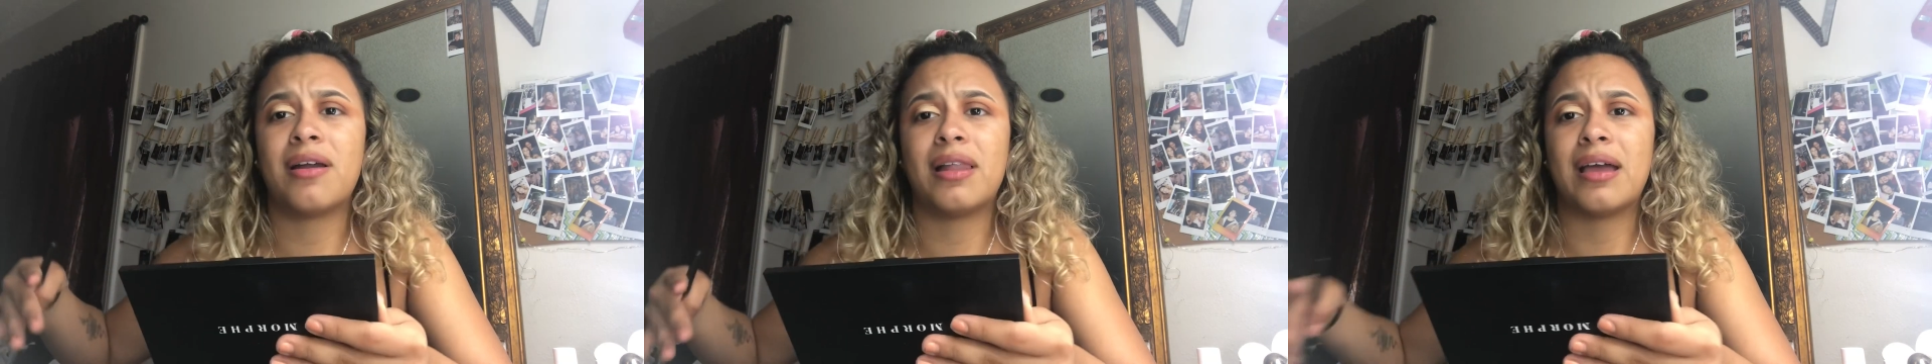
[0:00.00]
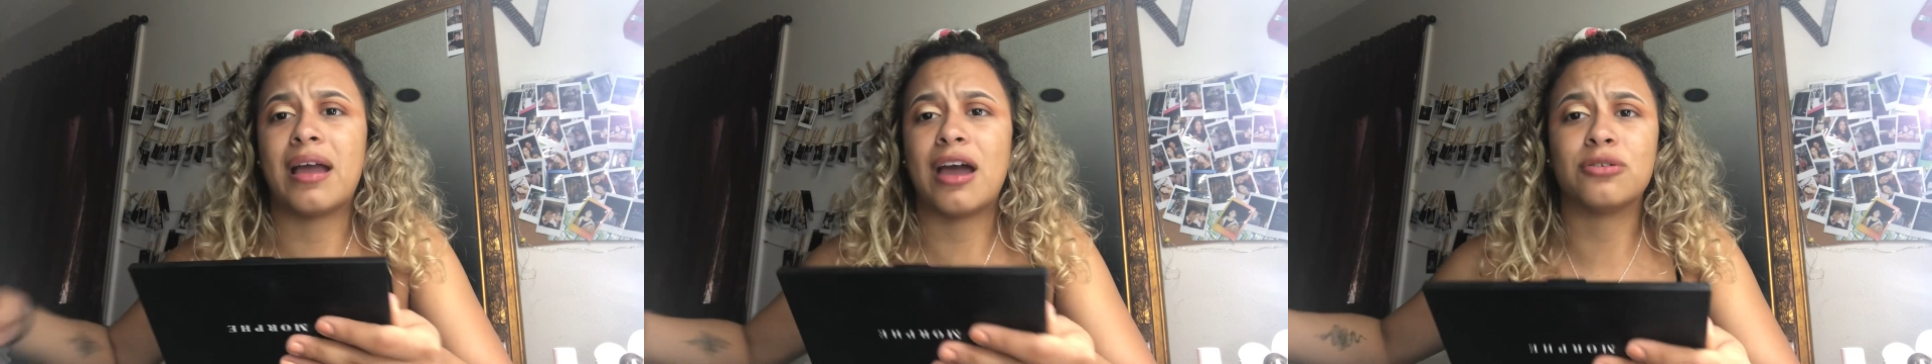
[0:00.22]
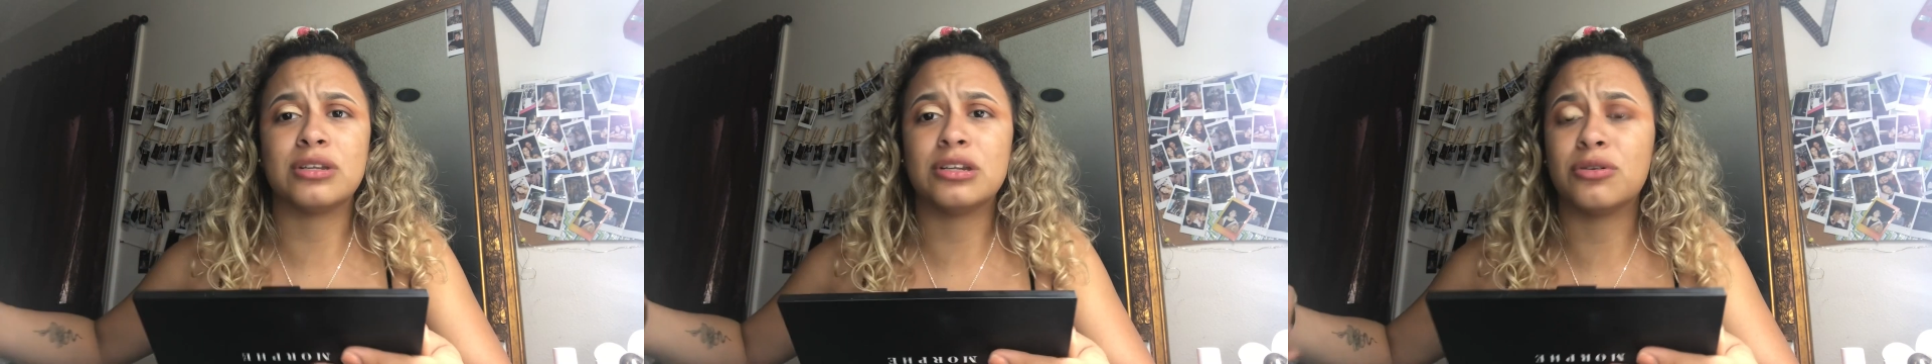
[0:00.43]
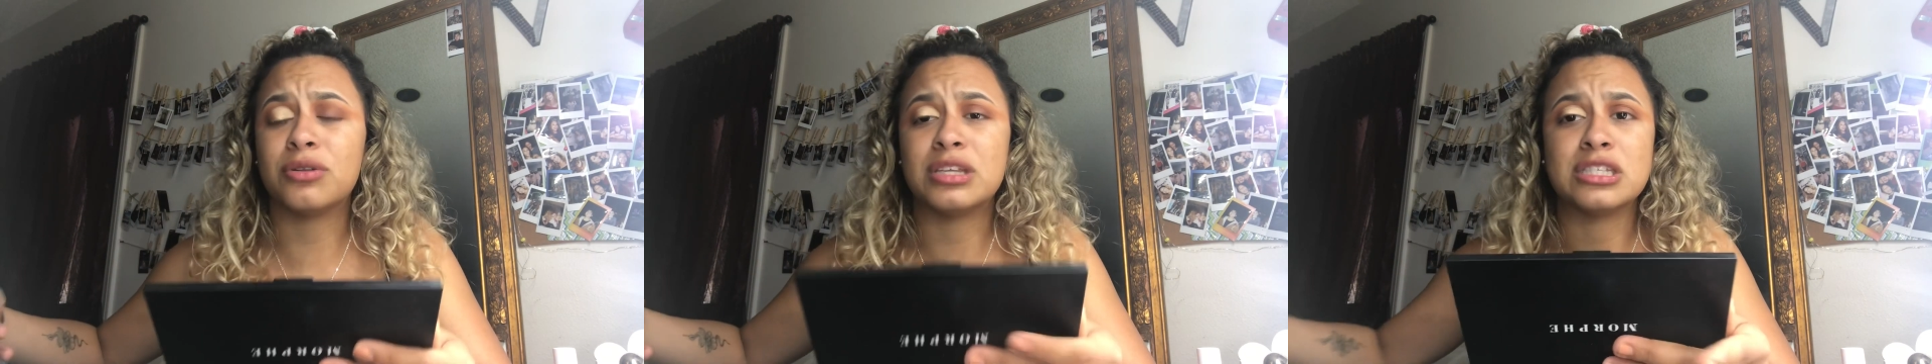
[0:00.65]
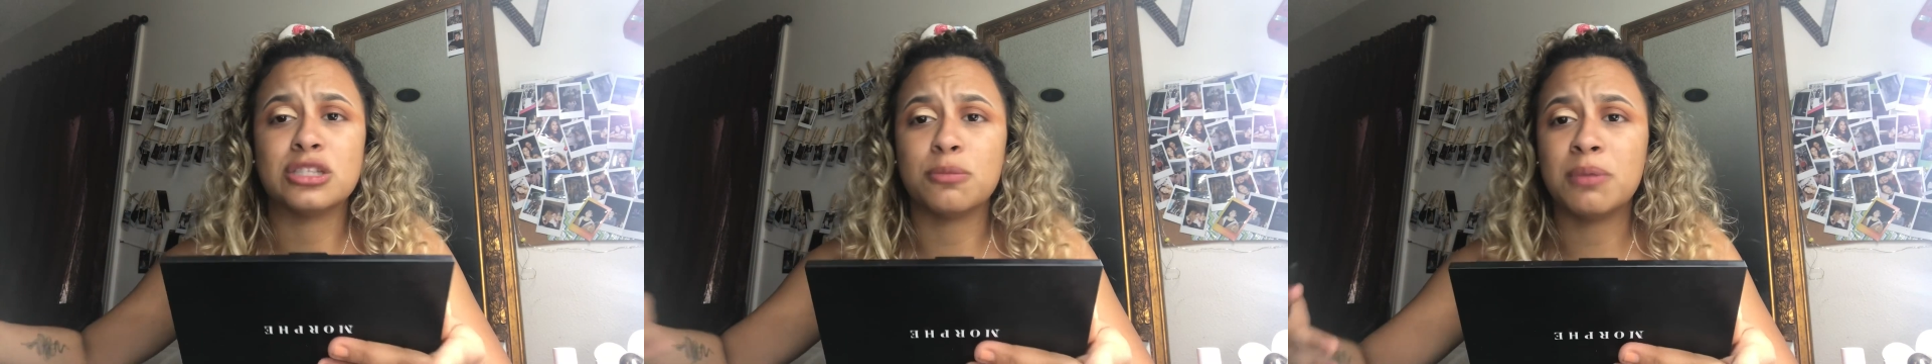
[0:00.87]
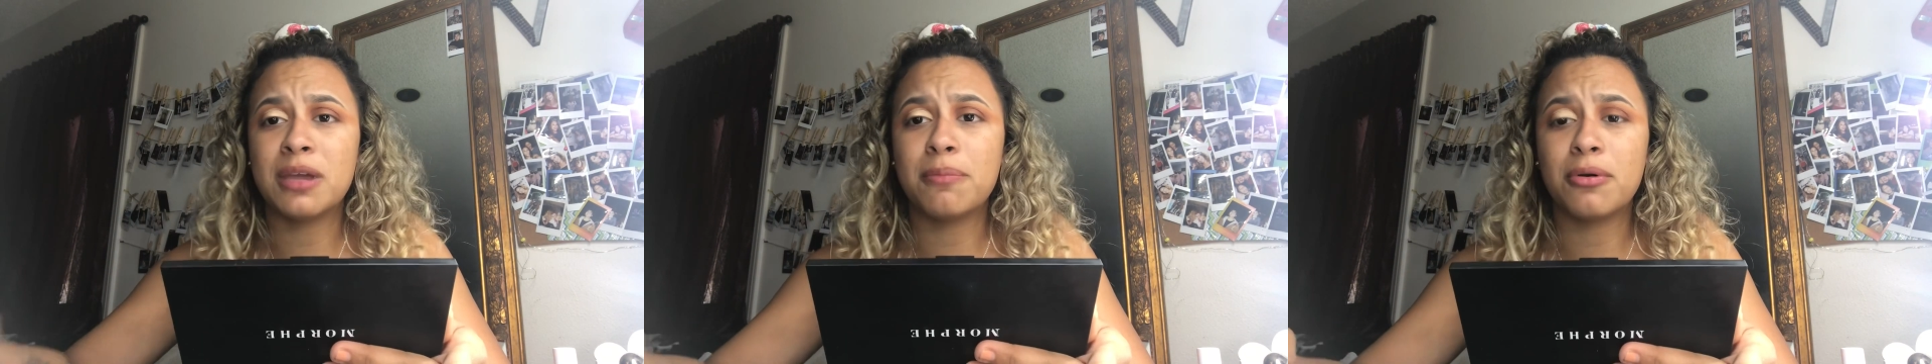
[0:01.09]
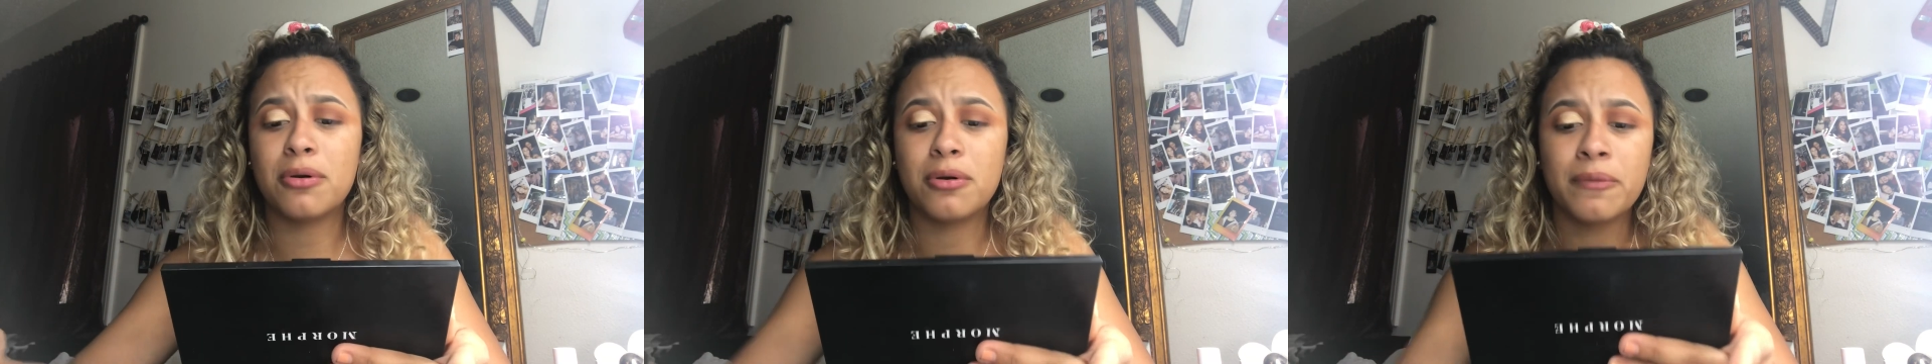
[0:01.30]
like, I only know these 2
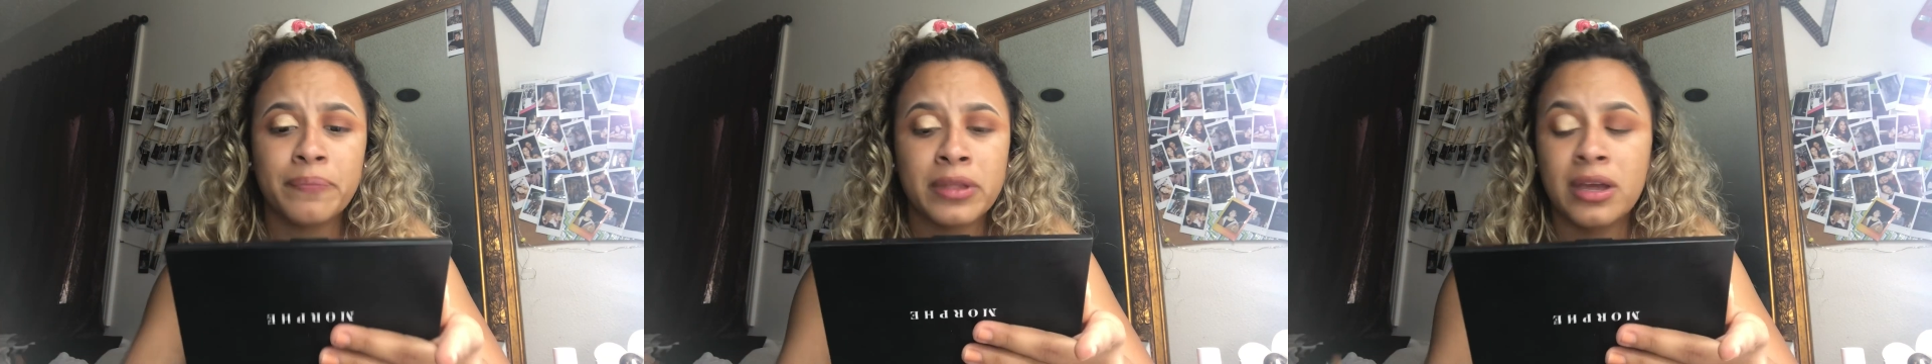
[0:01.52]
people.